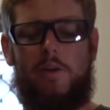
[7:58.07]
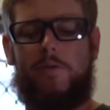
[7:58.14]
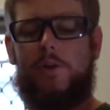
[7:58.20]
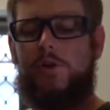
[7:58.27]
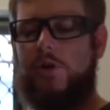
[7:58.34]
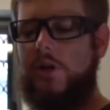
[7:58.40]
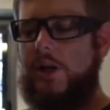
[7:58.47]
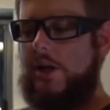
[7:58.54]
if
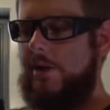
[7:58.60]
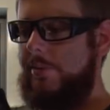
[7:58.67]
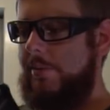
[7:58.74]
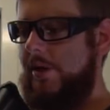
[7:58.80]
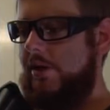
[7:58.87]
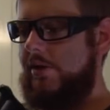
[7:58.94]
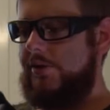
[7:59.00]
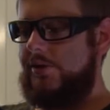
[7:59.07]
I try and get it up a
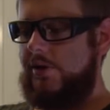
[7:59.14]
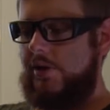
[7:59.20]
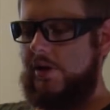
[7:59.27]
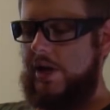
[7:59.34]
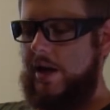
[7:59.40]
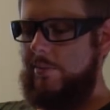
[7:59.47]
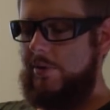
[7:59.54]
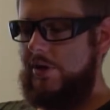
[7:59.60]
bit closer to the
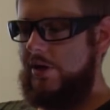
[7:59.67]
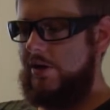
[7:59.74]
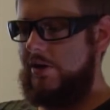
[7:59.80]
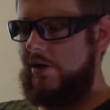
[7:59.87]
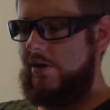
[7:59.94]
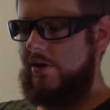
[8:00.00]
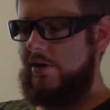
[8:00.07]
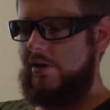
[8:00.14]
camera, you
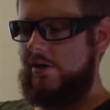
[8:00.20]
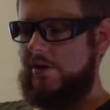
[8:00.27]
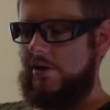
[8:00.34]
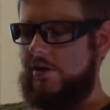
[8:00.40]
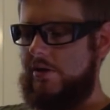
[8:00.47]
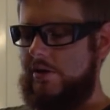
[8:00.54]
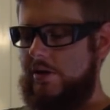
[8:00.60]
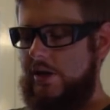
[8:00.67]
kind
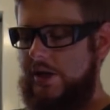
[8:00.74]
of,